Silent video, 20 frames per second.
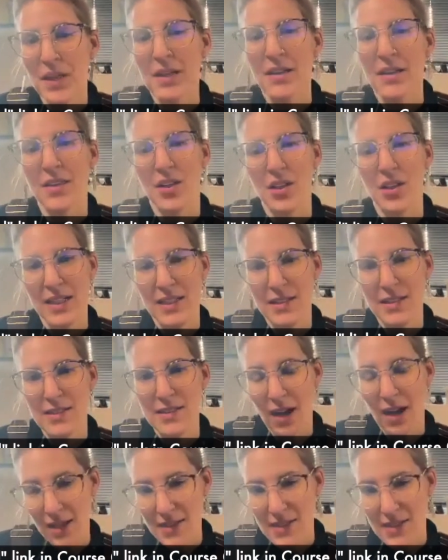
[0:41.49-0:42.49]
There is
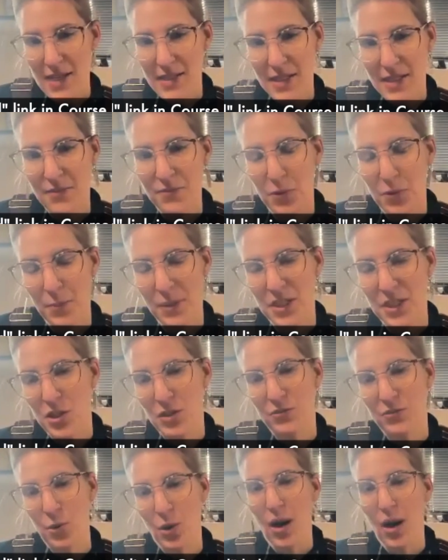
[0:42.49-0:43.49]
contact information
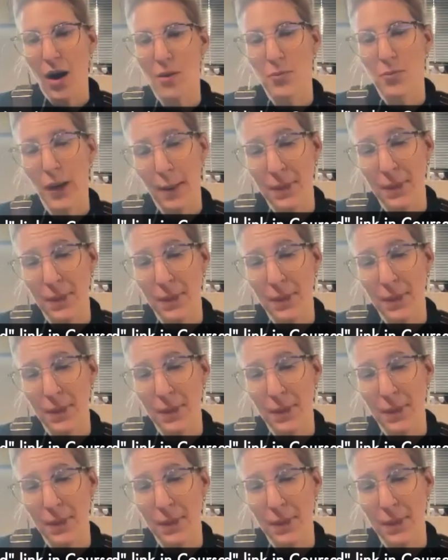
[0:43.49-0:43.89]
for our rep